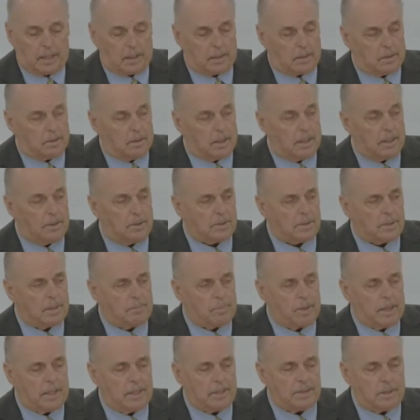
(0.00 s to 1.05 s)
And he took that
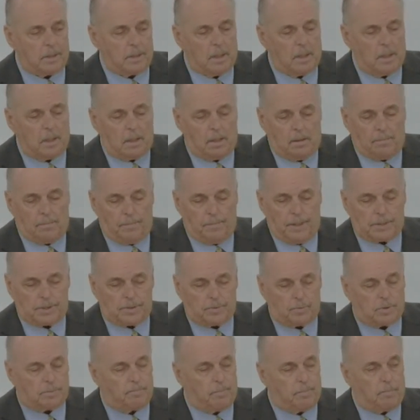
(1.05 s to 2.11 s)
bread. He said, "This
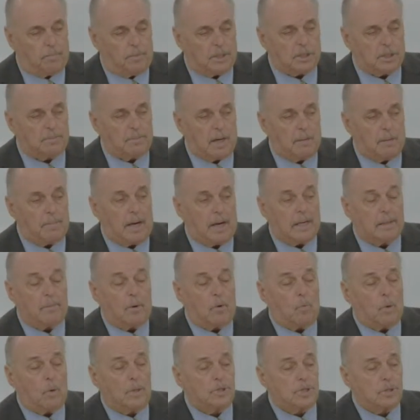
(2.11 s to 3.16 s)
was this is my body,
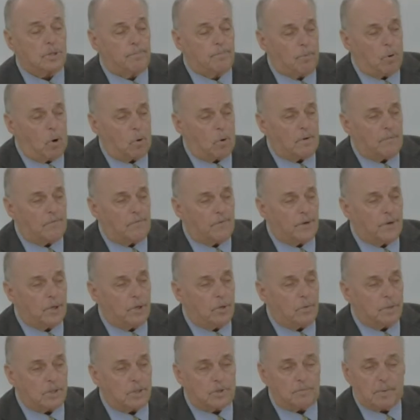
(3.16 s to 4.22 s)
which is broken for you."
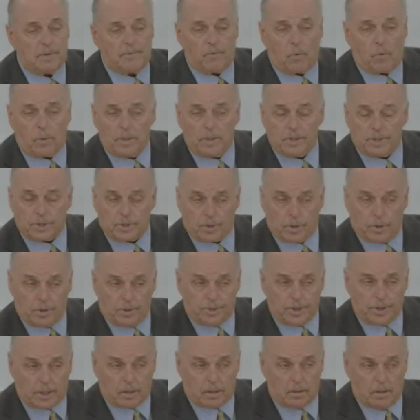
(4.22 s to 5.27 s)
This is before his
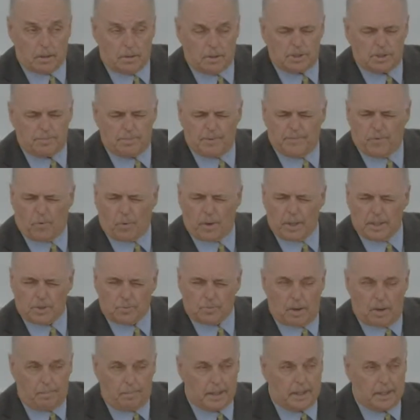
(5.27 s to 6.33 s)
scourging. This is before his
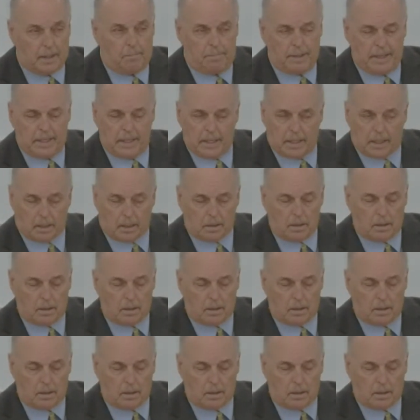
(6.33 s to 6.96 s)
whipping and beating.